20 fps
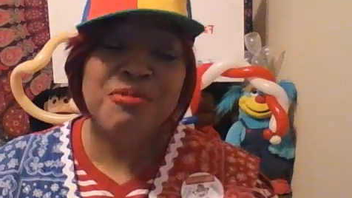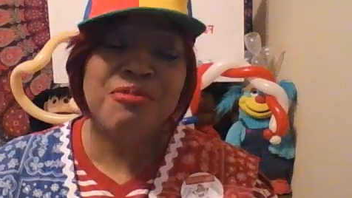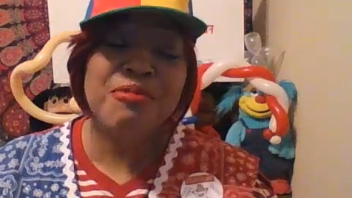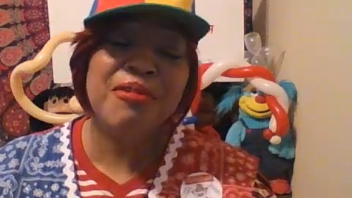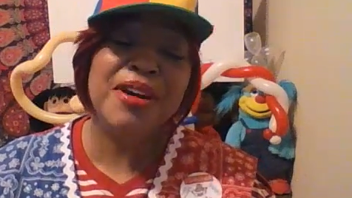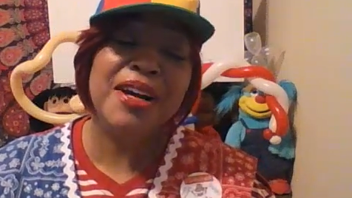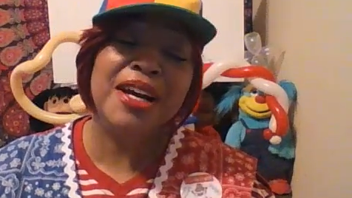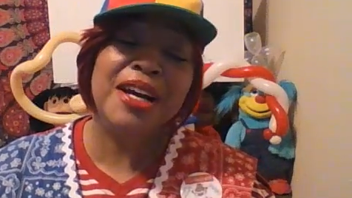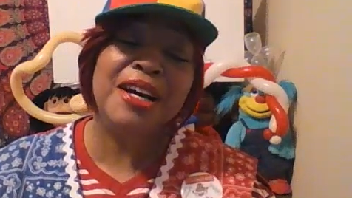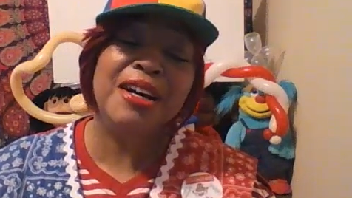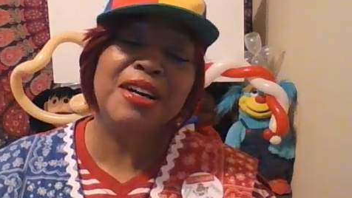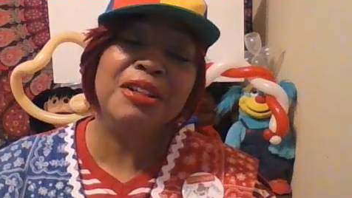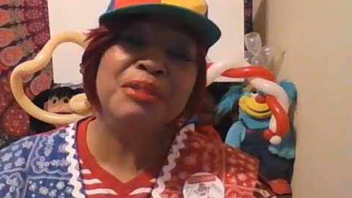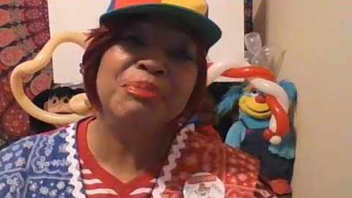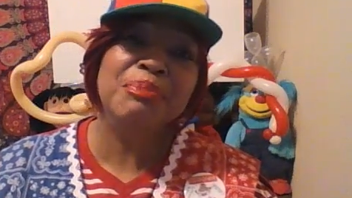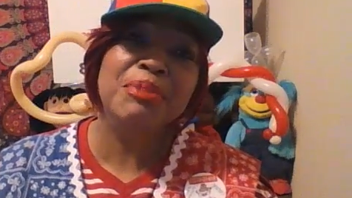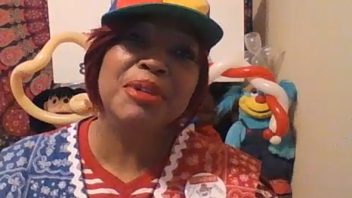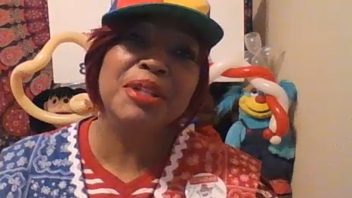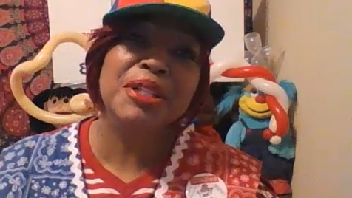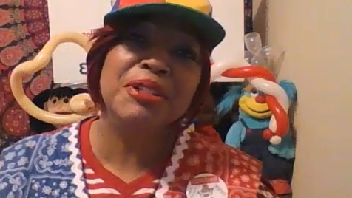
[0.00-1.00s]
Well,
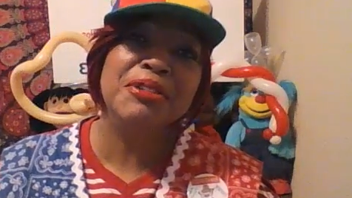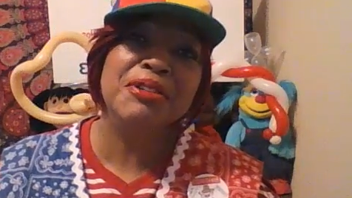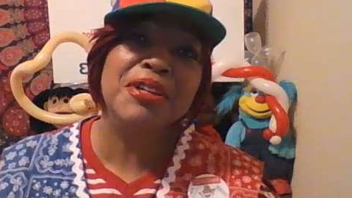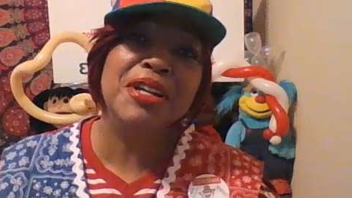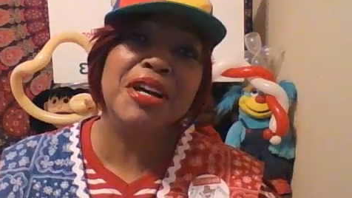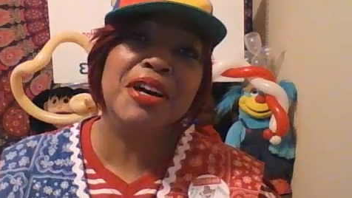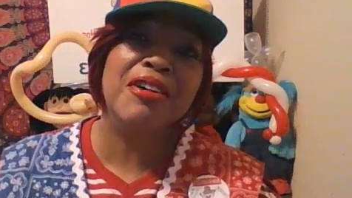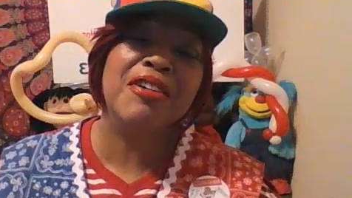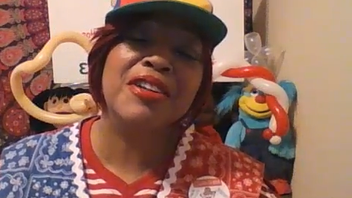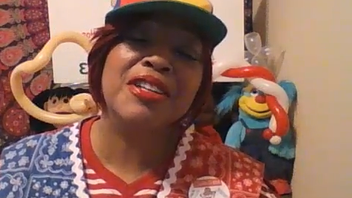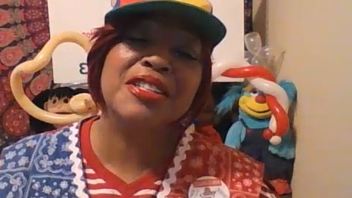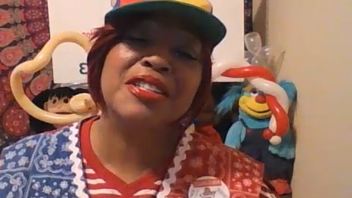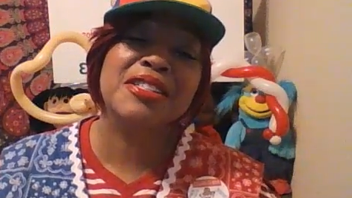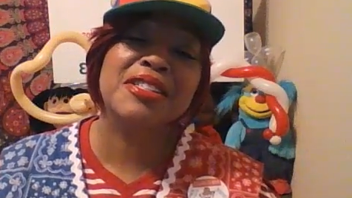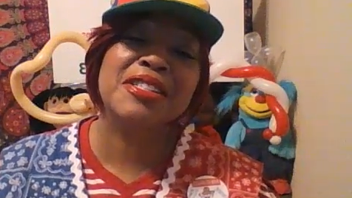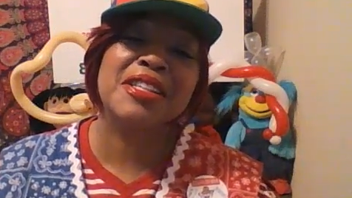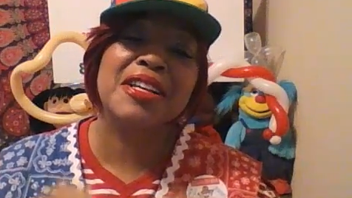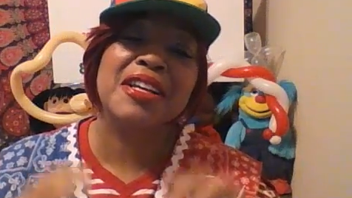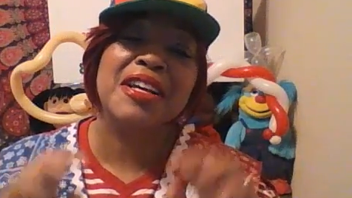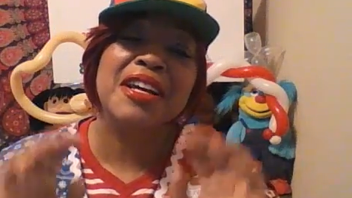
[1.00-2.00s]
balloon
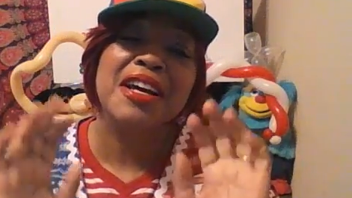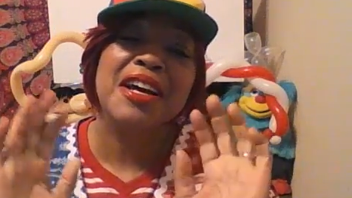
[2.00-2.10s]
artists,